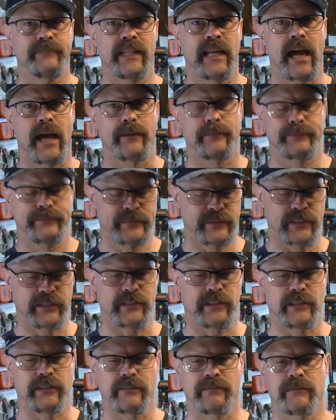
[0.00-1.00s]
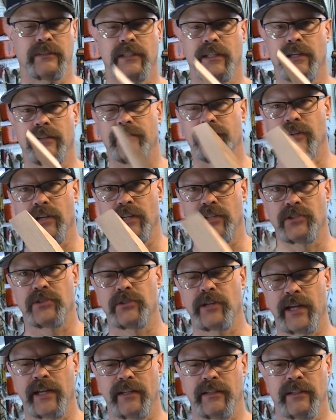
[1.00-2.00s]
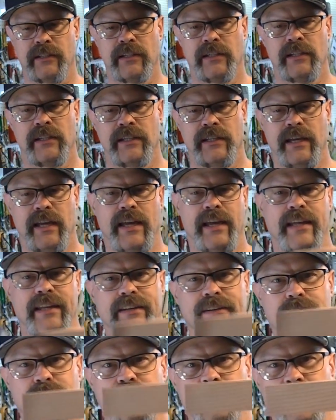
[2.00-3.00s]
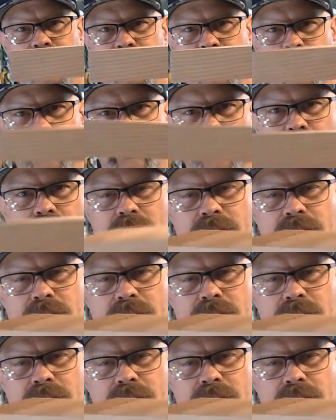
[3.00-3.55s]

Nah, this didn't cut very straight, and it's sort of